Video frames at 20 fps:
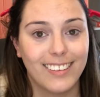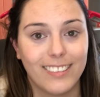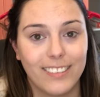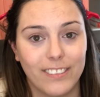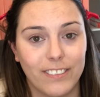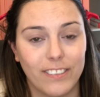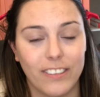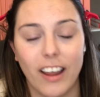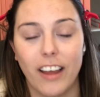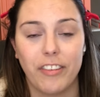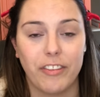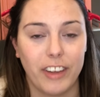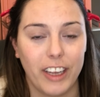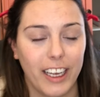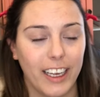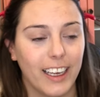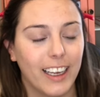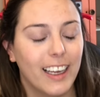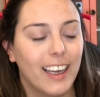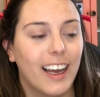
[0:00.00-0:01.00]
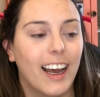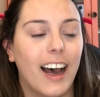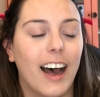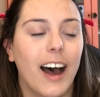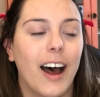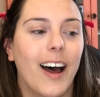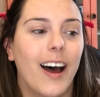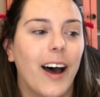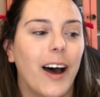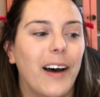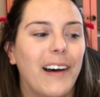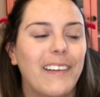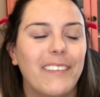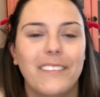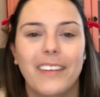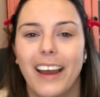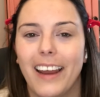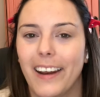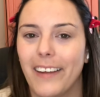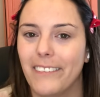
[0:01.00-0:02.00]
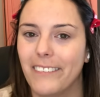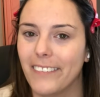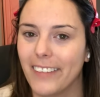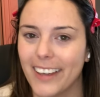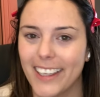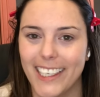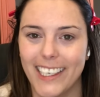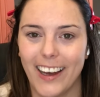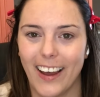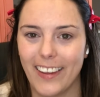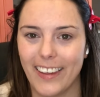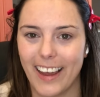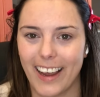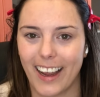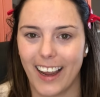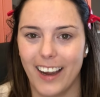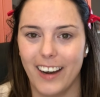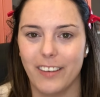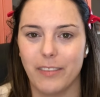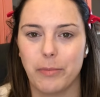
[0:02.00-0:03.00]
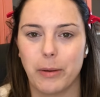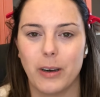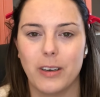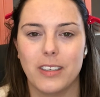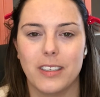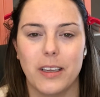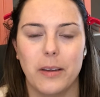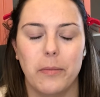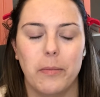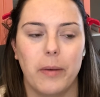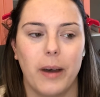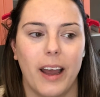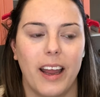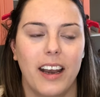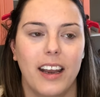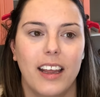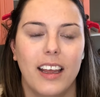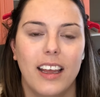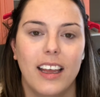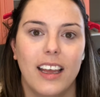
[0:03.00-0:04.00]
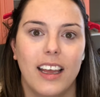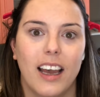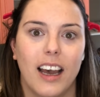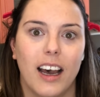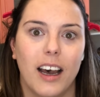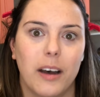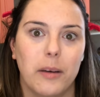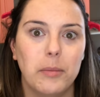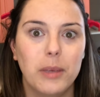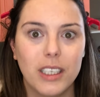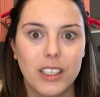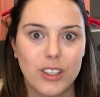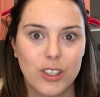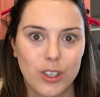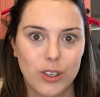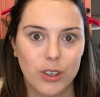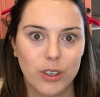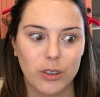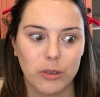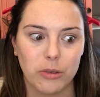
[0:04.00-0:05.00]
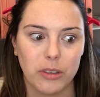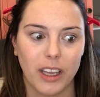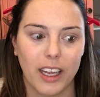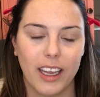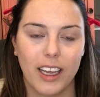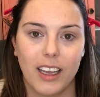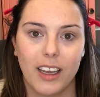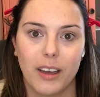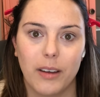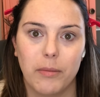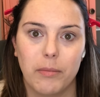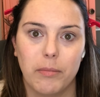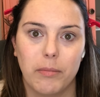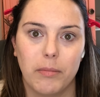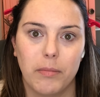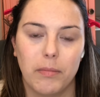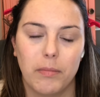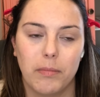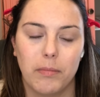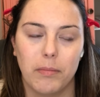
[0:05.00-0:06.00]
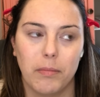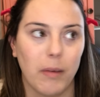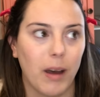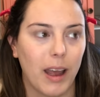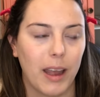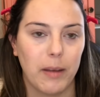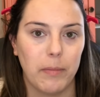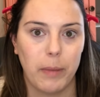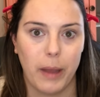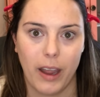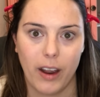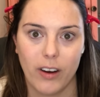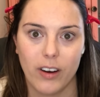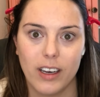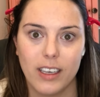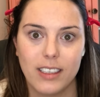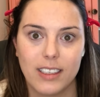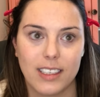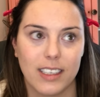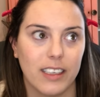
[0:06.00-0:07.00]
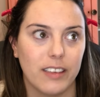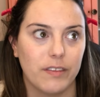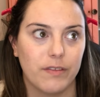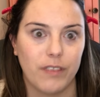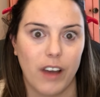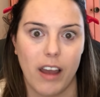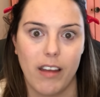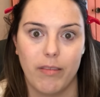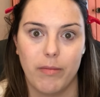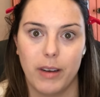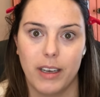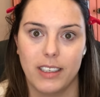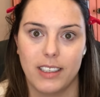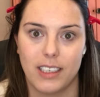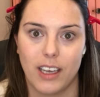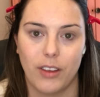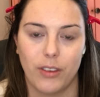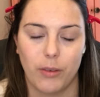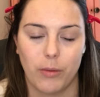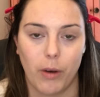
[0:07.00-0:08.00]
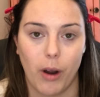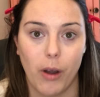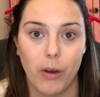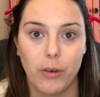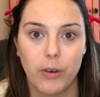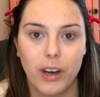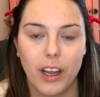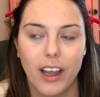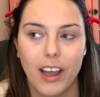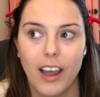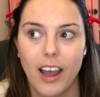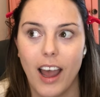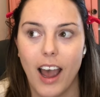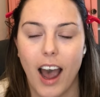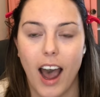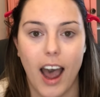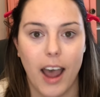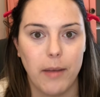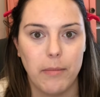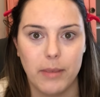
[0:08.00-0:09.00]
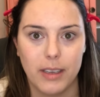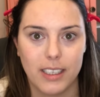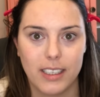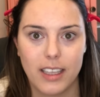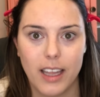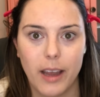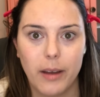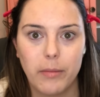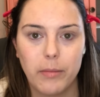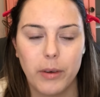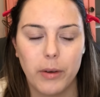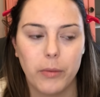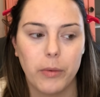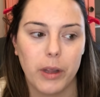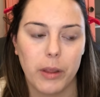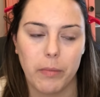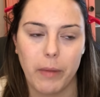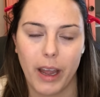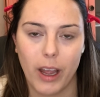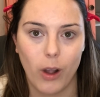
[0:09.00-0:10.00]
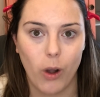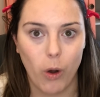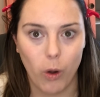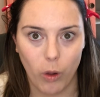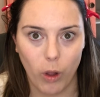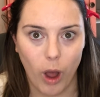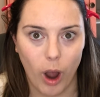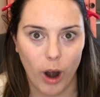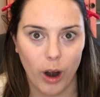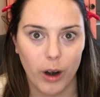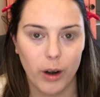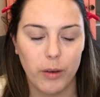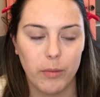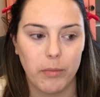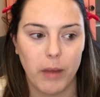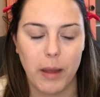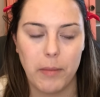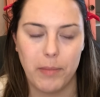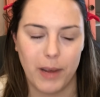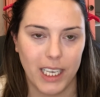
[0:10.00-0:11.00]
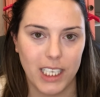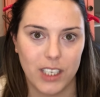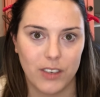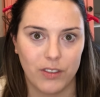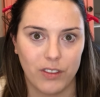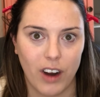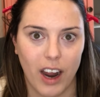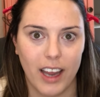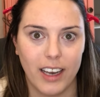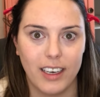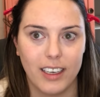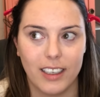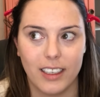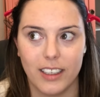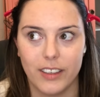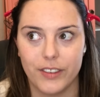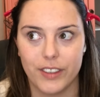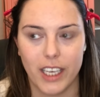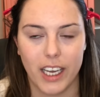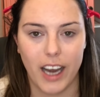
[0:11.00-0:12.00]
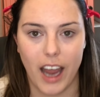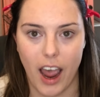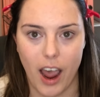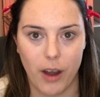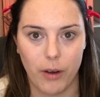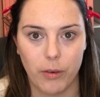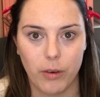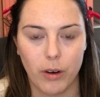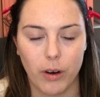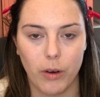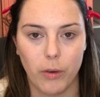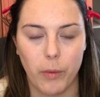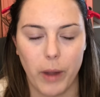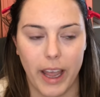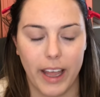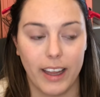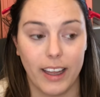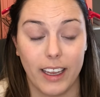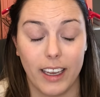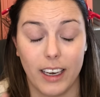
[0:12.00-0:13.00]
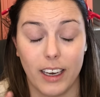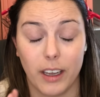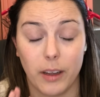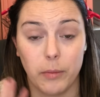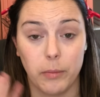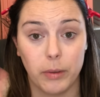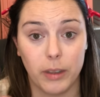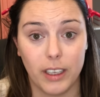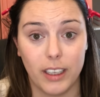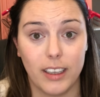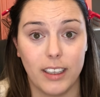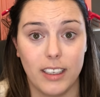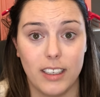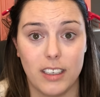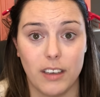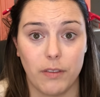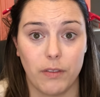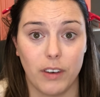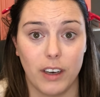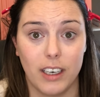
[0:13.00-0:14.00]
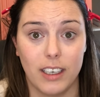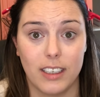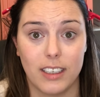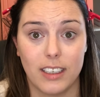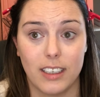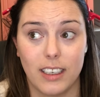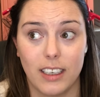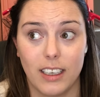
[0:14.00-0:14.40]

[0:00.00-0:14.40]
fluffy, and I'm really not that kind of person, but it's true. My parents live 5 minutes down the road. I miss them with my whole heart. My best friend lives an hour away, in a completely different